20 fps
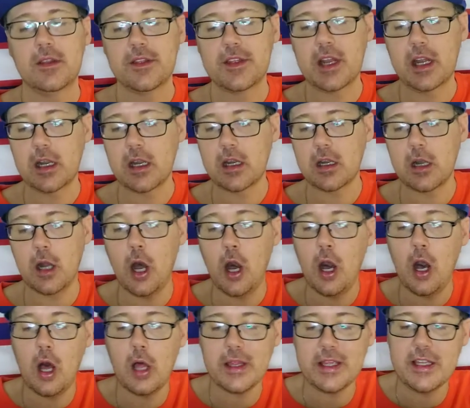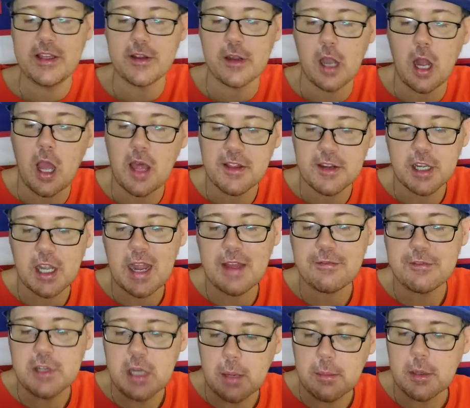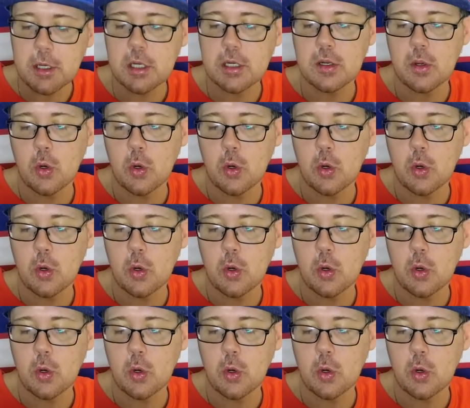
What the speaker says: They're all either autograph numbered